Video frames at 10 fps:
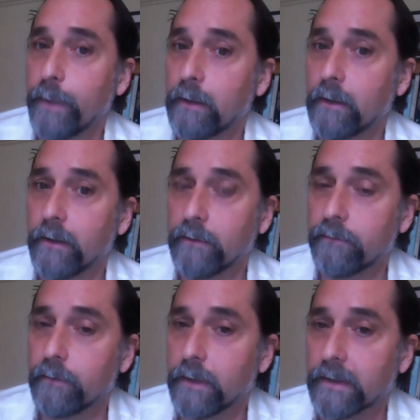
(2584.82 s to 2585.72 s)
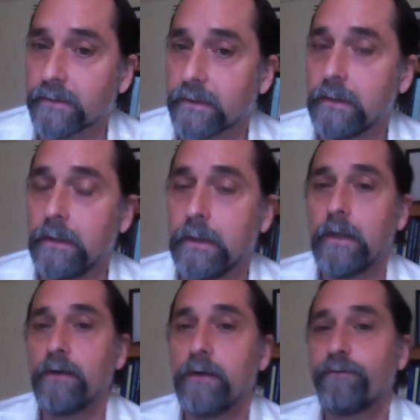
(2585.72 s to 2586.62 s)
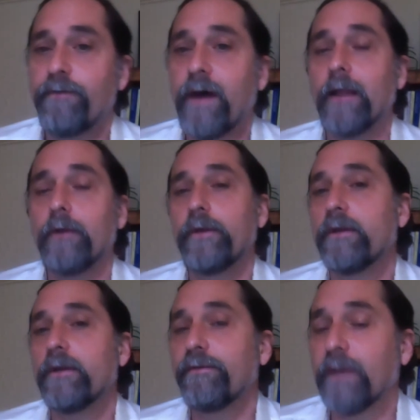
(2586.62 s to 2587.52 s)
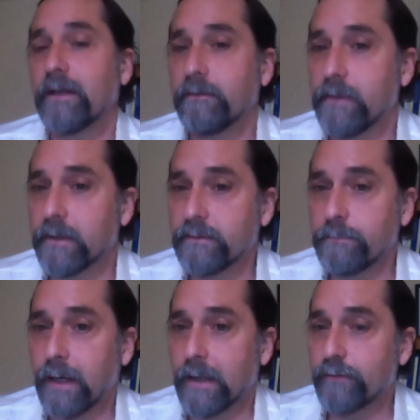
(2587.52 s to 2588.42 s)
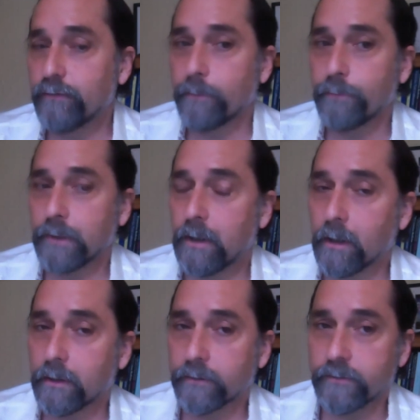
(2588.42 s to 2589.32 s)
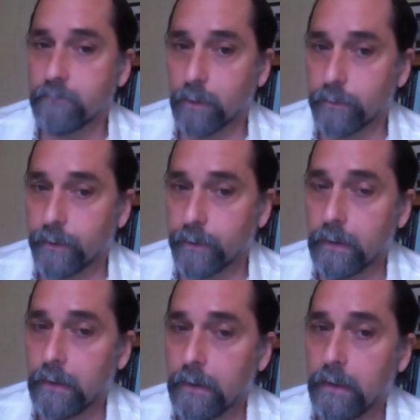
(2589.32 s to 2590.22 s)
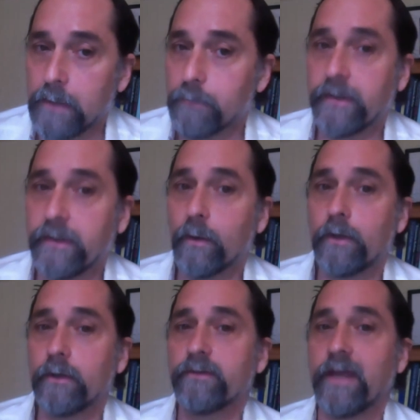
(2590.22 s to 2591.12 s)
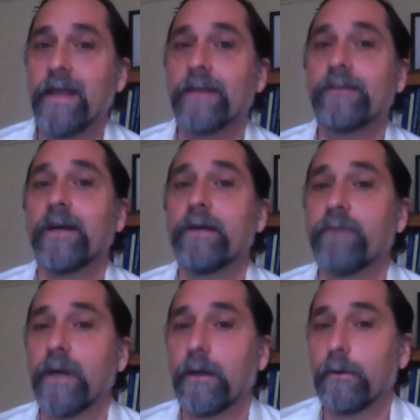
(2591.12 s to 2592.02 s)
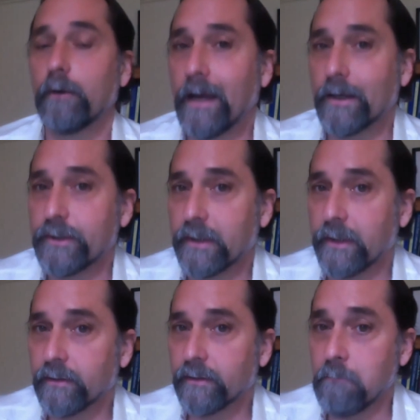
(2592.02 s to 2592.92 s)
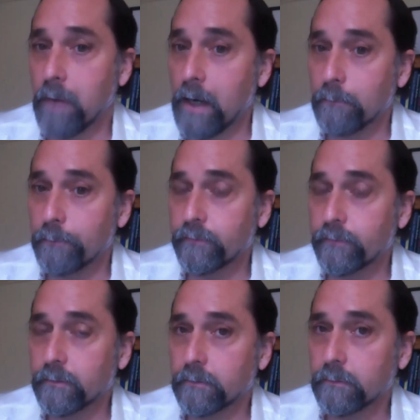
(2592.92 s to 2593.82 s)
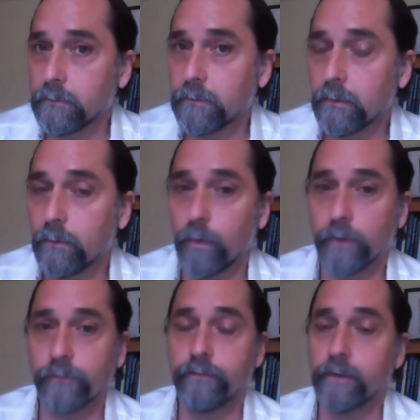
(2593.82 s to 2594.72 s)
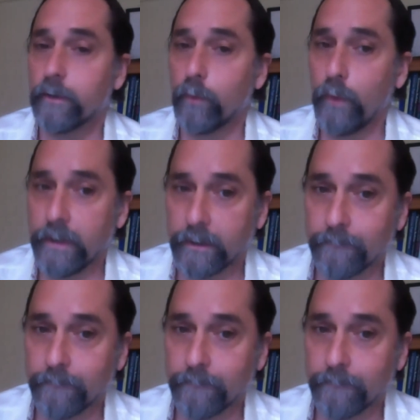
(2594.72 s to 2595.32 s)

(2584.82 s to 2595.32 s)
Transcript: parainfluenza, followed in effectiveness by Streptococcus pneumonia, but the oil's antiviral action against mumps was very weak.